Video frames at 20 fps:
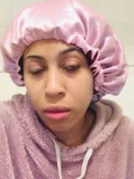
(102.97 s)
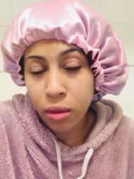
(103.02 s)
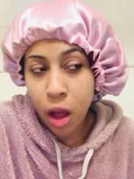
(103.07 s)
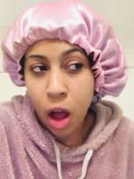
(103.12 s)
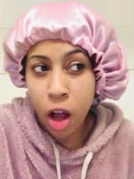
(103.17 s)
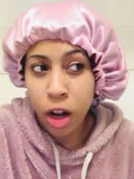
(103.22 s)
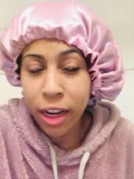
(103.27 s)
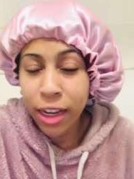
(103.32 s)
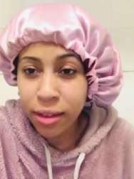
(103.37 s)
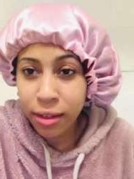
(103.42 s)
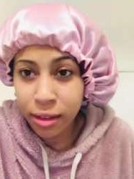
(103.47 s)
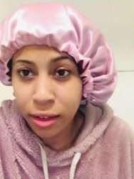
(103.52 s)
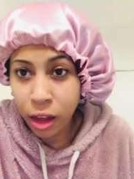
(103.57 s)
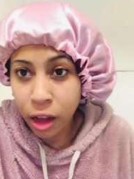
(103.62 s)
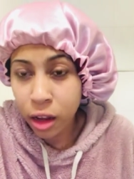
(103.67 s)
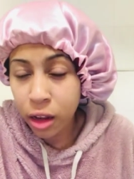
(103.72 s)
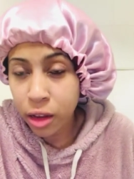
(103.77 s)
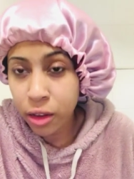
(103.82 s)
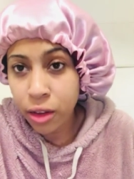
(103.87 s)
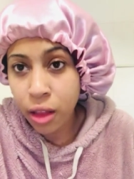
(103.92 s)
I'll
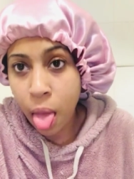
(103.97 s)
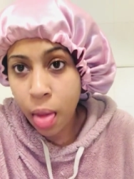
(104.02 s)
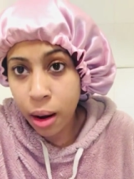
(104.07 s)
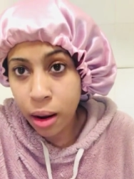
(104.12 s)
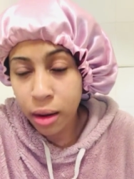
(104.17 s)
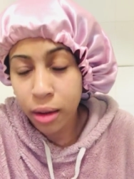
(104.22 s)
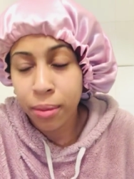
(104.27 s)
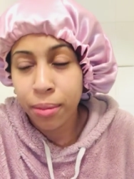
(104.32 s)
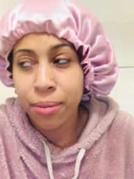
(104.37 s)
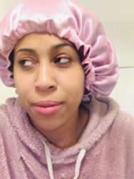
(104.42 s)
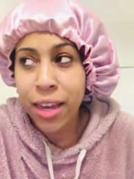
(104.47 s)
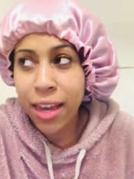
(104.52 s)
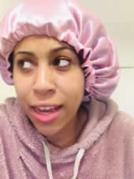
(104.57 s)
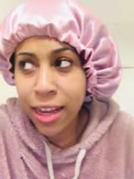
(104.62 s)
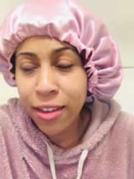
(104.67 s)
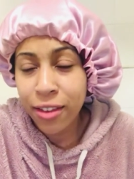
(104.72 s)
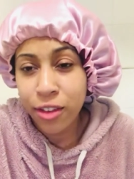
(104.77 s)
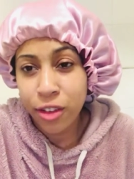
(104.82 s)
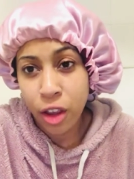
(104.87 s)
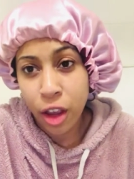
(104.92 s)
insert the
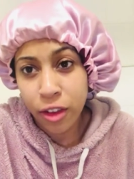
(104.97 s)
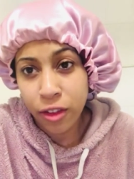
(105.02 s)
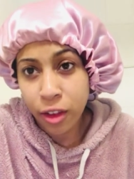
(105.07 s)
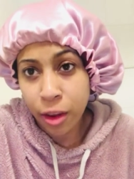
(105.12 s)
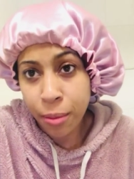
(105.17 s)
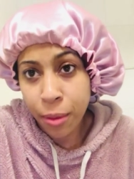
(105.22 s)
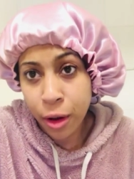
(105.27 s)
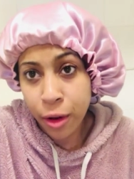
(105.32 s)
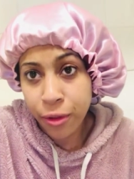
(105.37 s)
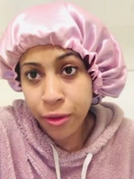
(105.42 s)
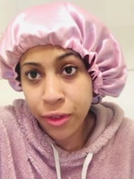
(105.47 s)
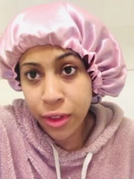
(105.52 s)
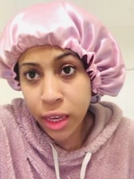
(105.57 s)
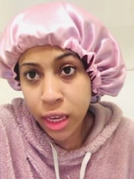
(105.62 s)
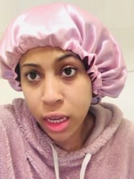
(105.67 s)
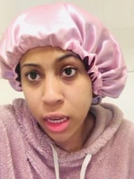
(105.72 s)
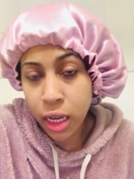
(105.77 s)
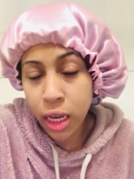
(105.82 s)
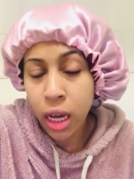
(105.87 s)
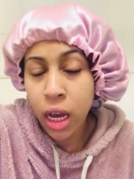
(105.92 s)
insert some of
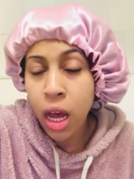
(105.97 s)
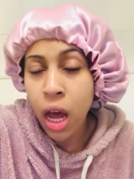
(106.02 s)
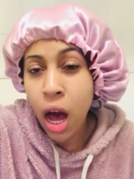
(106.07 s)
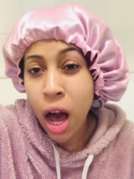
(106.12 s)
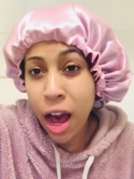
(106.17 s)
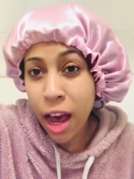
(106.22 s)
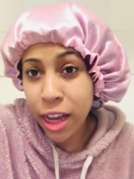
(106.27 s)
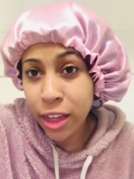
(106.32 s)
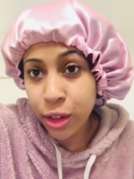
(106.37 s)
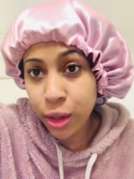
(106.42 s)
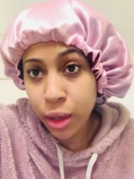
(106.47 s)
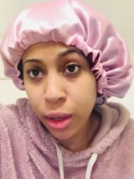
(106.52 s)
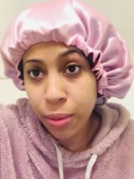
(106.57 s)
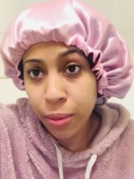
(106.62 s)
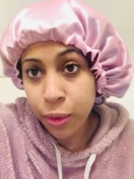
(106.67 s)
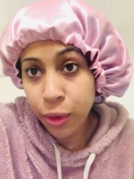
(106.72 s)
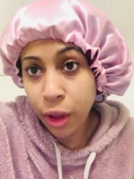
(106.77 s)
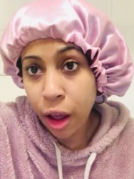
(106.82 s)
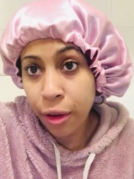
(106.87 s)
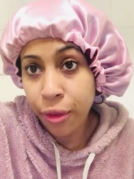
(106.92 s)
the
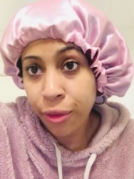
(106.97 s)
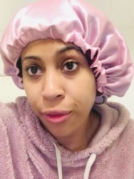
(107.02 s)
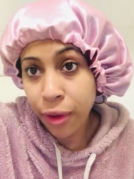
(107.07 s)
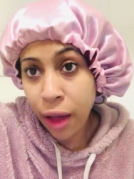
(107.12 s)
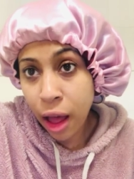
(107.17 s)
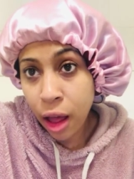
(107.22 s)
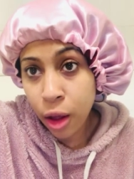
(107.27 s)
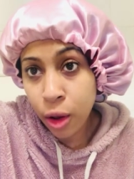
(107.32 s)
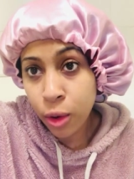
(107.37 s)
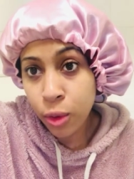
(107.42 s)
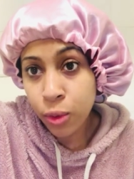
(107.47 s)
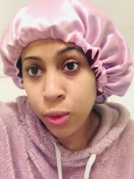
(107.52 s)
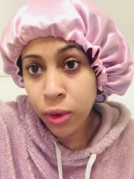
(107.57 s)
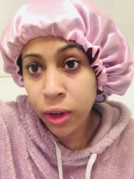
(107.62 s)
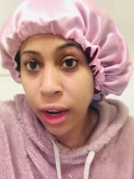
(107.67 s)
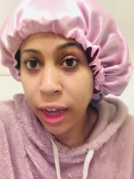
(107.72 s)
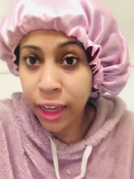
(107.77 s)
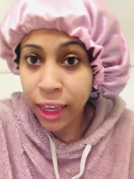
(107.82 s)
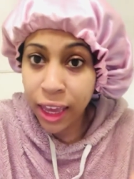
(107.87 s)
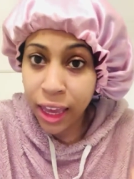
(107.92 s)
items I found
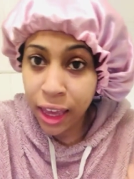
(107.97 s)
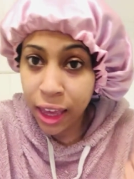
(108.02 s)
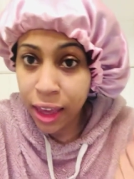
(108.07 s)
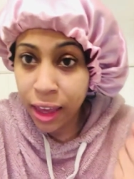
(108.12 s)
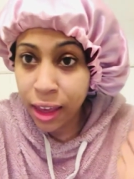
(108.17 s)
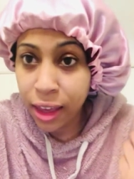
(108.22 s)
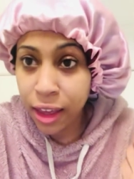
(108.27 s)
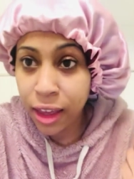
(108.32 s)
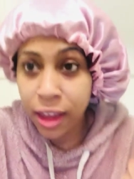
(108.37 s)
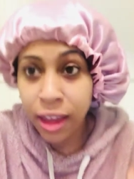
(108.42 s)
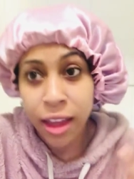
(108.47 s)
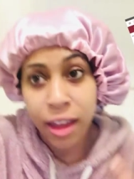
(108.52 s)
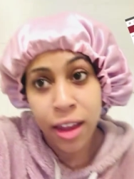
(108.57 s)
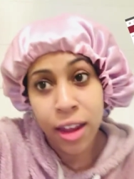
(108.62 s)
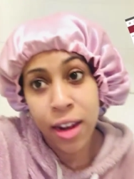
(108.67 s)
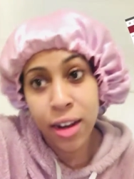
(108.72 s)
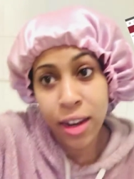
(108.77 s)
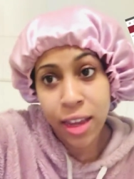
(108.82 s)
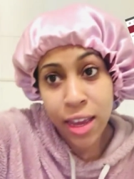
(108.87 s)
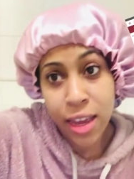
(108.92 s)
like here
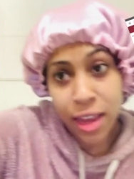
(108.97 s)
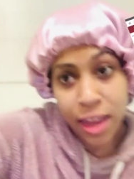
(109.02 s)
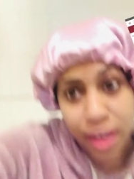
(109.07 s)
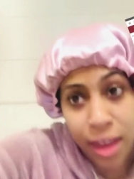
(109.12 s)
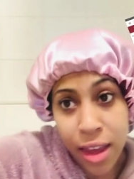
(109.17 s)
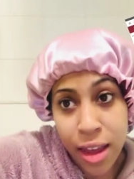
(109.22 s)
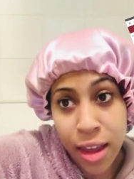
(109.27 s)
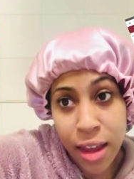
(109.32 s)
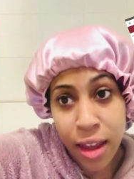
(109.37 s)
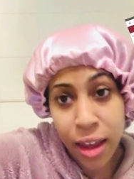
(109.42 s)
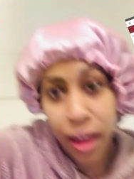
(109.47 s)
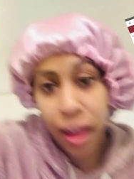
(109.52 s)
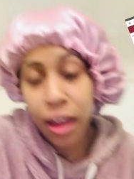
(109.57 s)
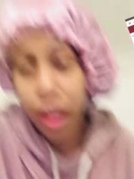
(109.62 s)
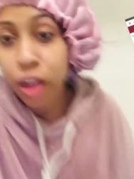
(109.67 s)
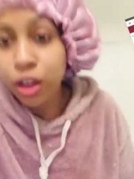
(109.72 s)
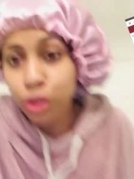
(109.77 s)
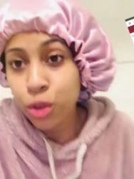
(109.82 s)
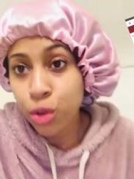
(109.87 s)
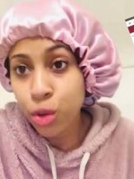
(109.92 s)
and here
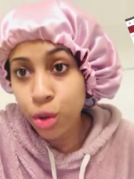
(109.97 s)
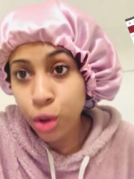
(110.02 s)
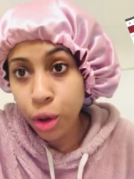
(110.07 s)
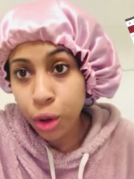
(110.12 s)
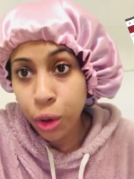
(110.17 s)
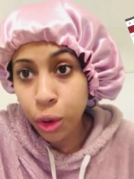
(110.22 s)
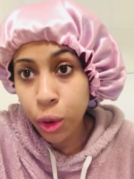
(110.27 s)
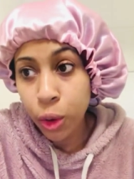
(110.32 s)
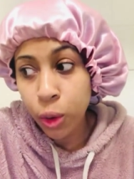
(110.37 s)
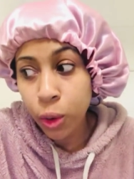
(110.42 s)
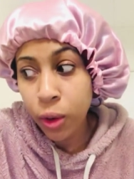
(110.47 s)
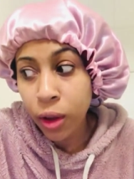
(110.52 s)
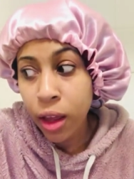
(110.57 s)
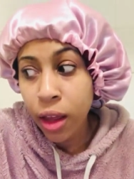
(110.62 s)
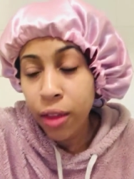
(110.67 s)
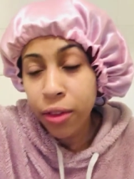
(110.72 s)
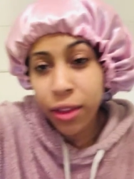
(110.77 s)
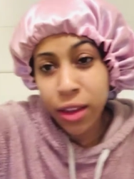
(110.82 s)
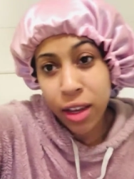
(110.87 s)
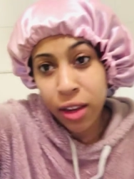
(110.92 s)
so
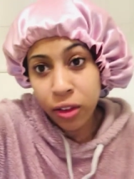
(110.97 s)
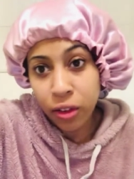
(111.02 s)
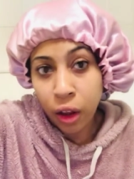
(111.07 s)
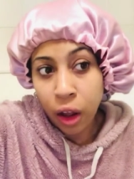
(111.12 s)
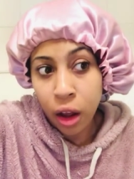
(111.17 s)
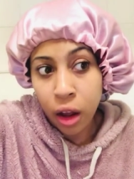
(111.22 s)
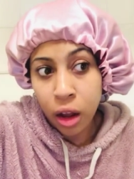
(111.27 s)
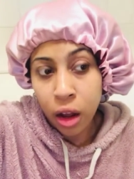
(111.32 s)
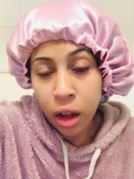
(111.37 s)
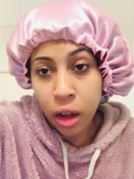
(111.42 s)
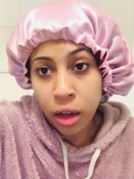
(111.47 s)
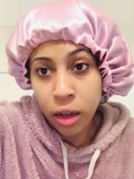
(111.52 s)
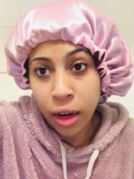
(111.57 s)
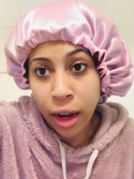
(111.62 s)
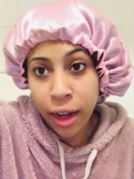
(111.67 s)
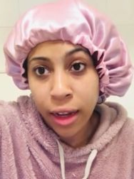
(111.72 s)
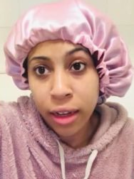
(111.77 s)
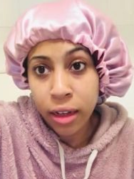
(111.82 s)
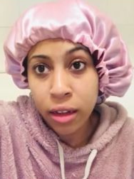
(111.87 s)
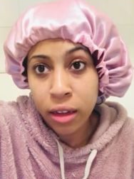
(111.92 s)
these are
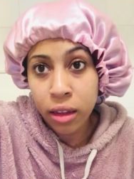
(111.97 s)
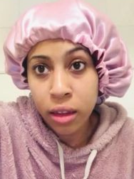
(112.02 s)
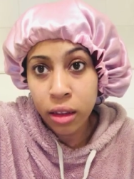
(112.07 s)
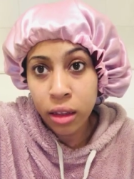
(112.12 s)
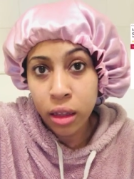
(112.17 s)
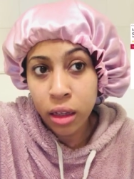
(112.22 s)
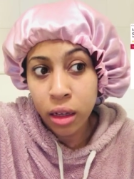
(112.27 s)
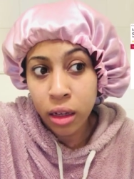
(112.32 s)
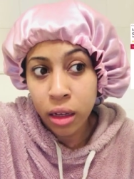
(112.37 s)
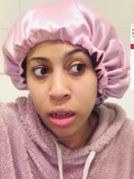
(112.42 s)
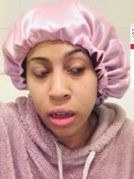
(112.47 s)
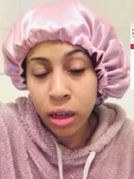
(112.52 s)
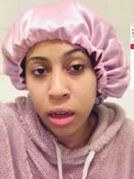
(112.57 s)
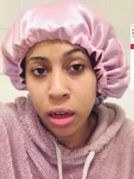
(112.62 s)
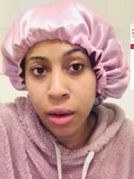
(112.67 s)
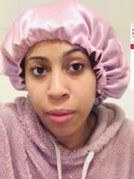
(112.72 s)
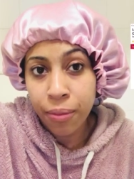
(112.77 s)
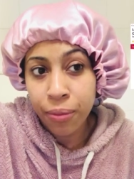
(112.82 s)
like the